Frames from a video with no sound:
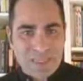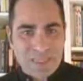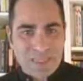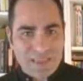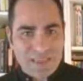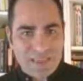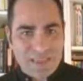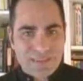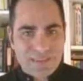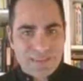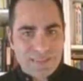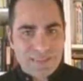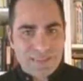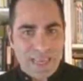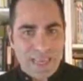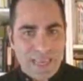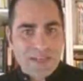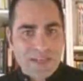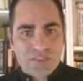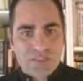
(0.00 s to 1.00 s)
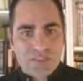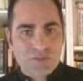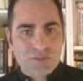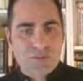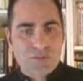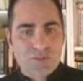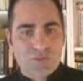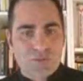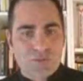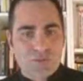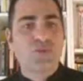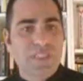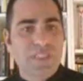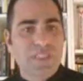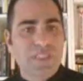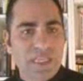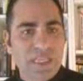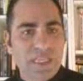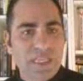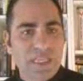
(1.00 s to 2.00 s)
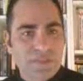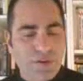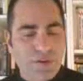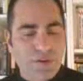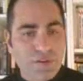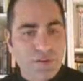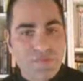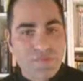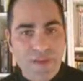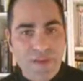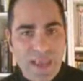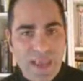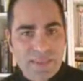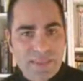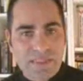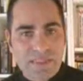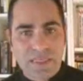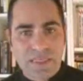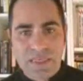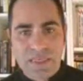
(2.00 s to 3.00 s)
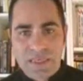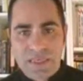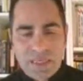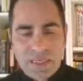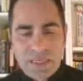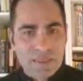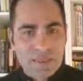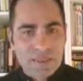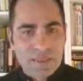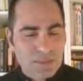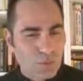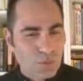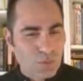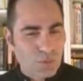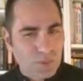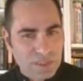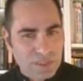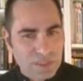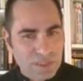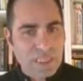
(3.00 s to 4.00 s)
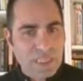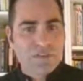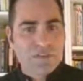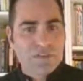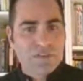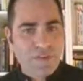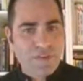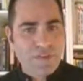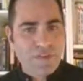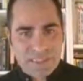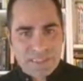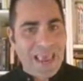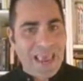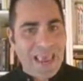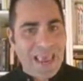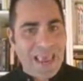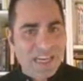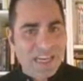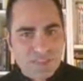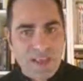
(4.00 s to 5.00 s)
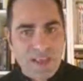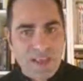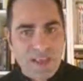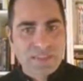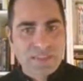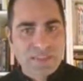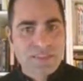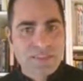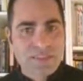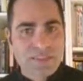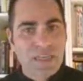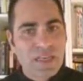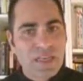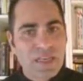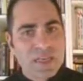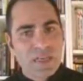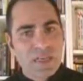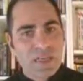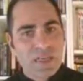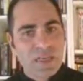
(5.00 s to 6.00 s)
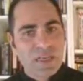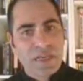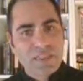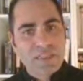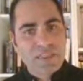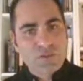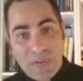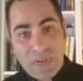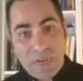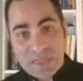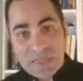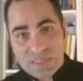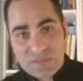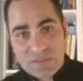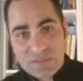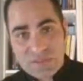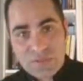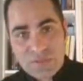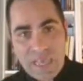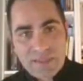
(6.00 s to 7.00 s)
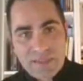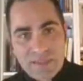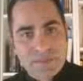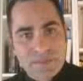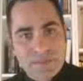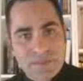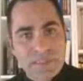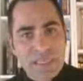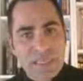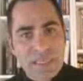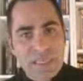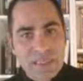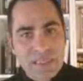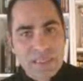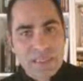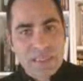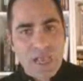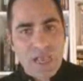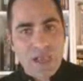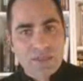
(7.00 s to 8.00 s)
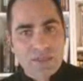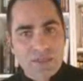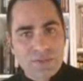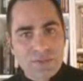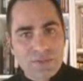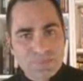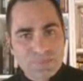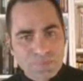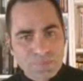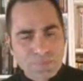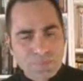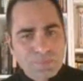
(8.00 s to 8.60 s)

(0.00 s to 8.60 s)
he's anxious to do things very fast. So he thinks fast, he acts fast. In comparison to that, the yin tongue,